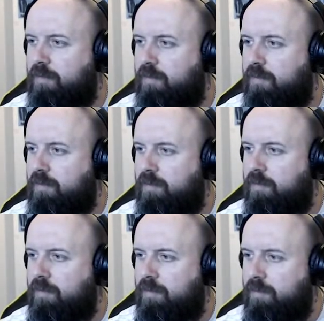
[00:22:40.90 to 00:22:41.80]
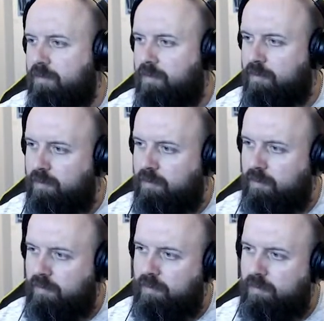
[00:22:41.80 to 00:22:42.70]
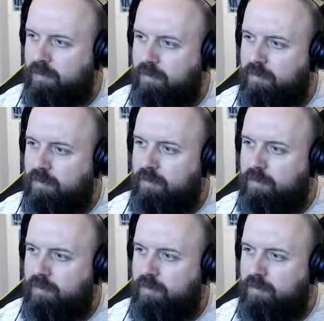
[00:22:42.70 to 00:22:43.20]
(no one is talking)